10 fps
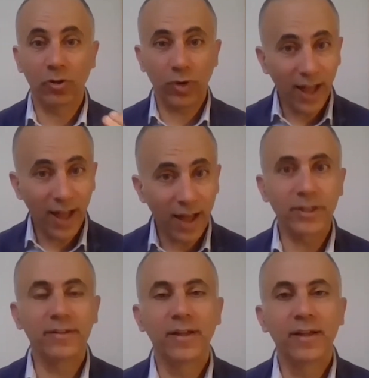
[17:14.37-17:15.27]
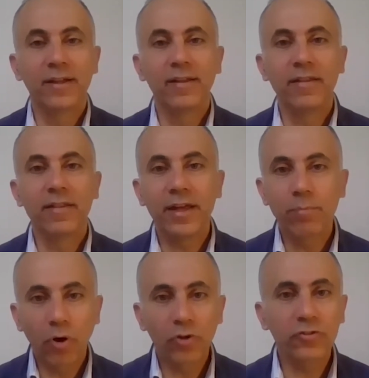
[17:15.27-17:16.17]
But what happened there,
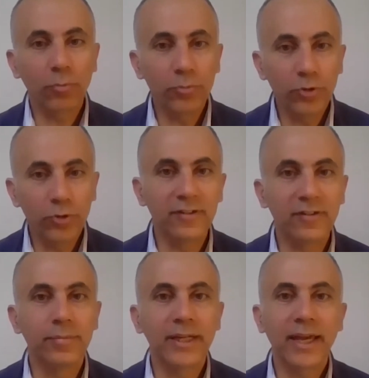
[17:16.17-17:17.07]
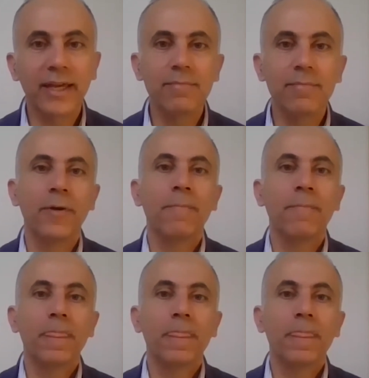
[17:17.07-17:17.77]
both communities became